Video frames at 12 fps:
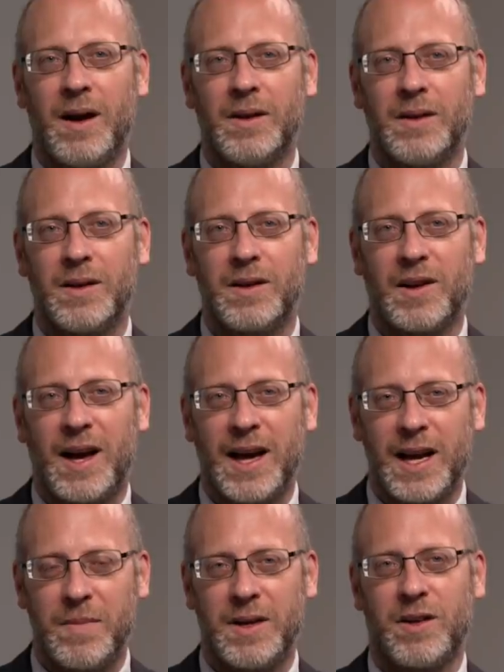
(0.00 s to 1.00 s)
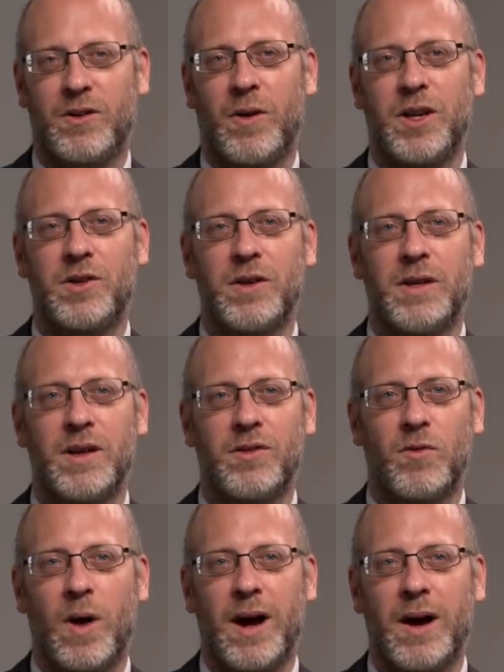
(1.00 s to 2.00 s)
The Tsai administration is
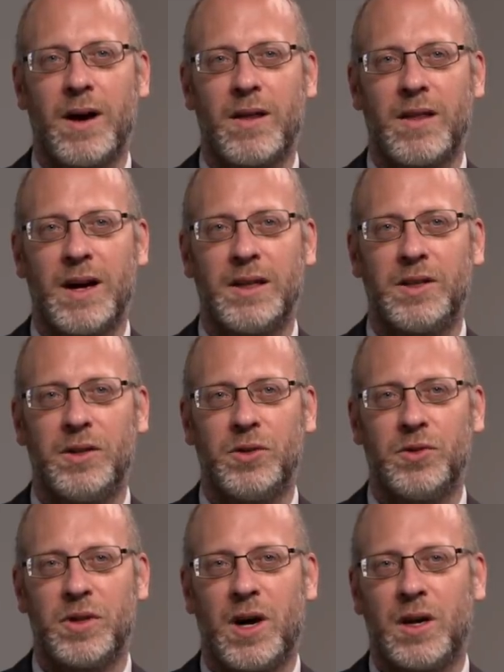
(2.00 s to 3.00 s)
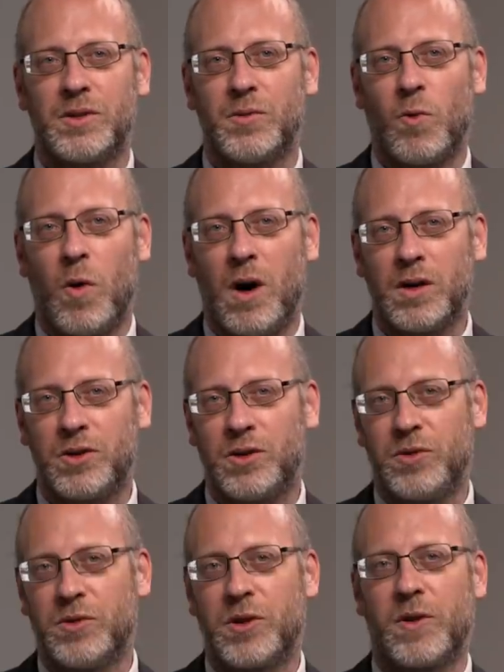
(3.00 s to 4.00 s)
aware that you do not want
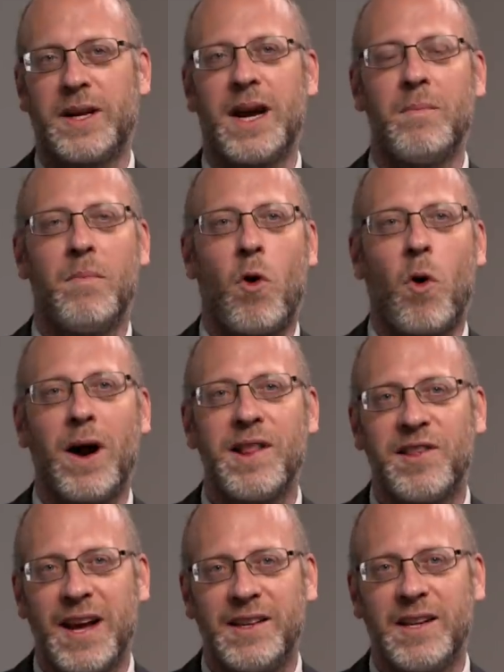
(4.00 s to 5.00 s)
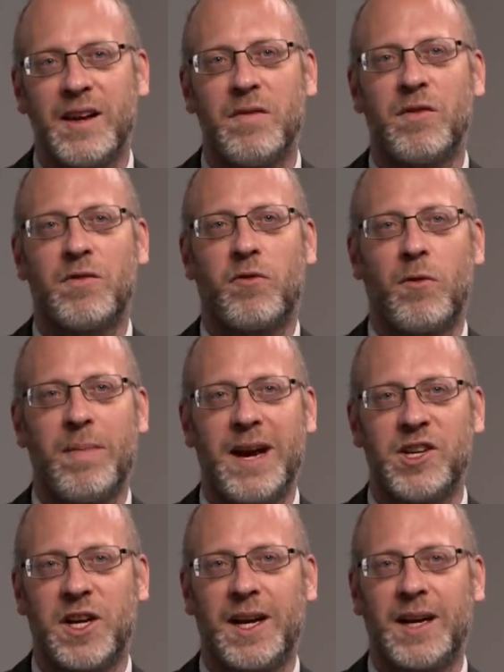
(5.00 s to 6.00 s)
to create more incentives for
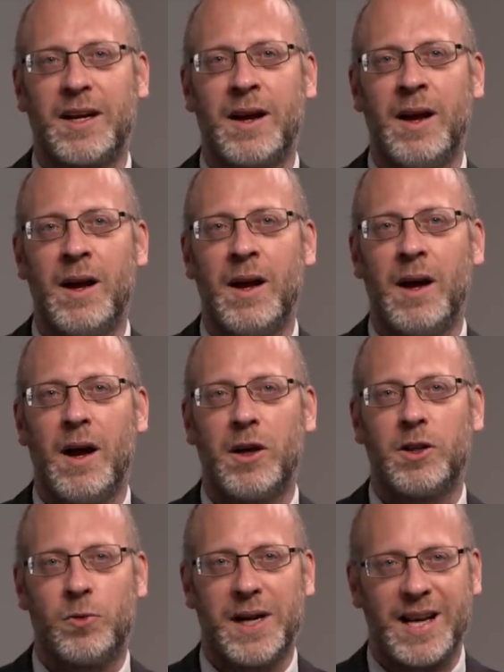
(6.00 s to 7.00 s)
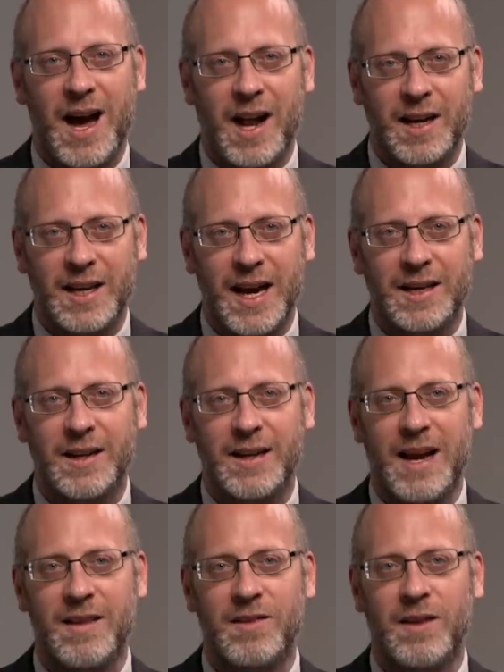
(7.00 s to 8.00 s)
Beijing to retaliate
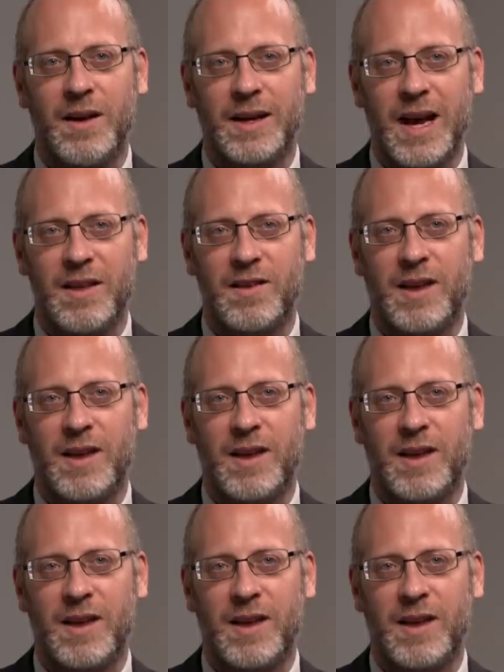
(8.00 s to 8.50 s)
against